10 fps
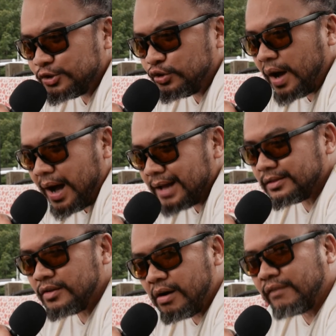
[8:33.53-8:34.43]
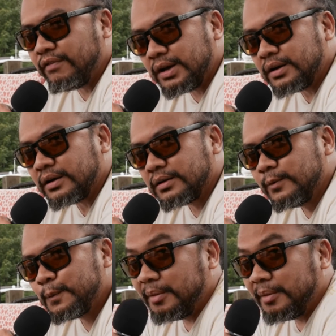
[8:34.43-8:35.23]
to the hot dog vendor?